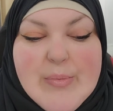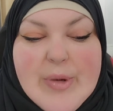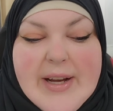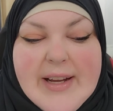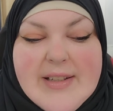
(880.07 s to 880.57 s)

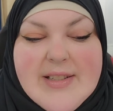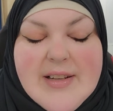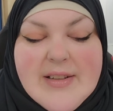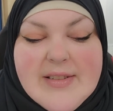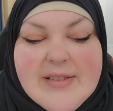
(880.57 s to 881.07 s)

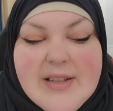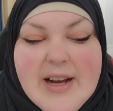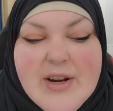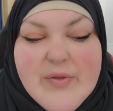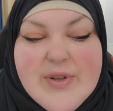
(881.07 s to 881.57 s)
But
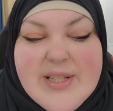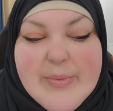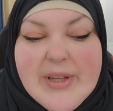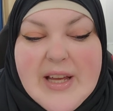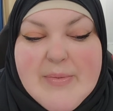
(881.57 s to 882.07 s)
I know for
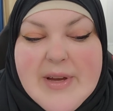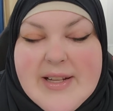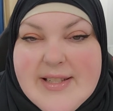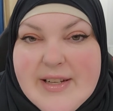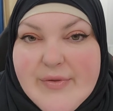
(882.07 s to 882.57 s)
someone like me,
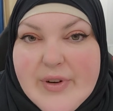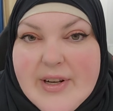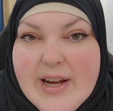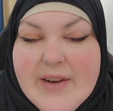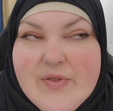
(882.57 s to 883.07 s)
it's
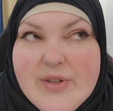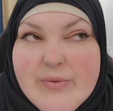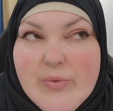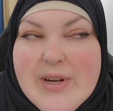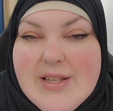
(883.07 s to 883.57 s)
different. I have to
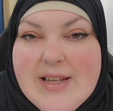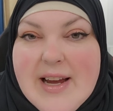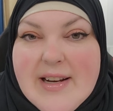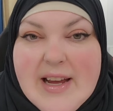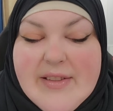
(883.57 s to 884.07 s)

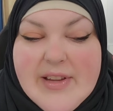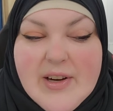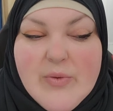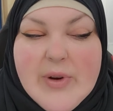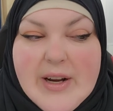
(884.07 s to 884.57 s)
reset and get
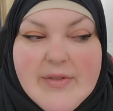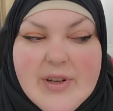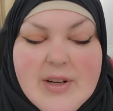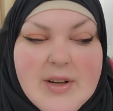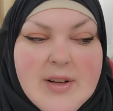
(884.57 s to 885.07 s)
there,
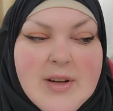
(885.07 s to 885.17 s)
whatever.